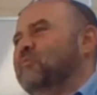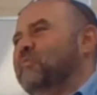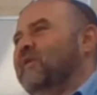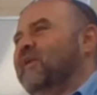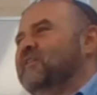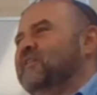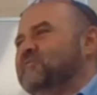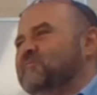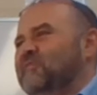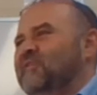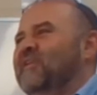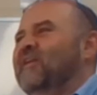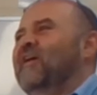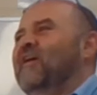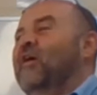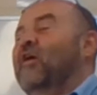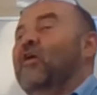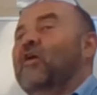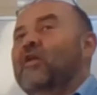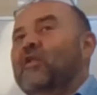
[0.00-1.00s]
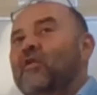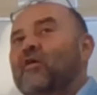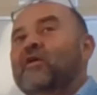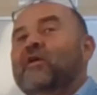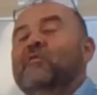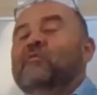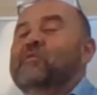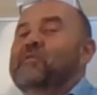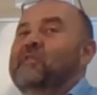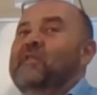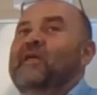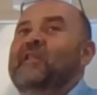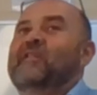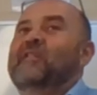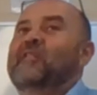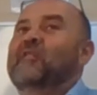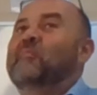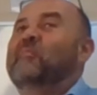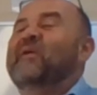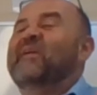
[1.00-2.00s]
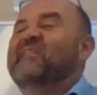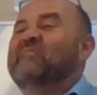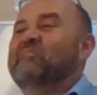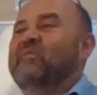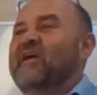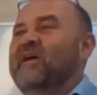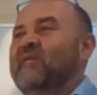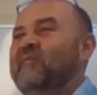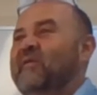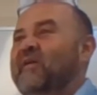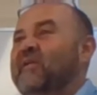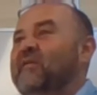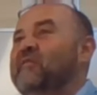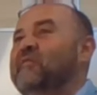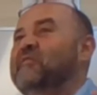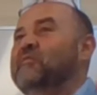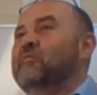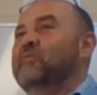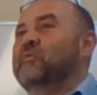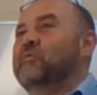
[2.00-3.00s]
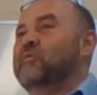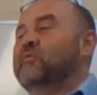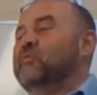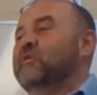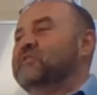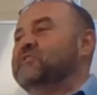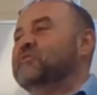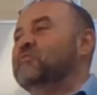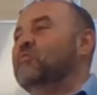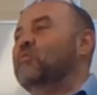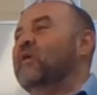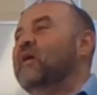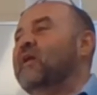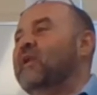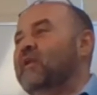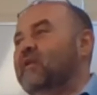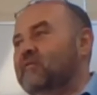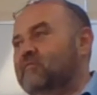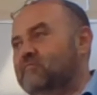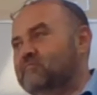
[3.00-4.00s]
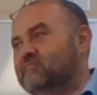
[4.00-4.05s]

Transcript: punishment, I like it was, and the best part about it is it was question 1.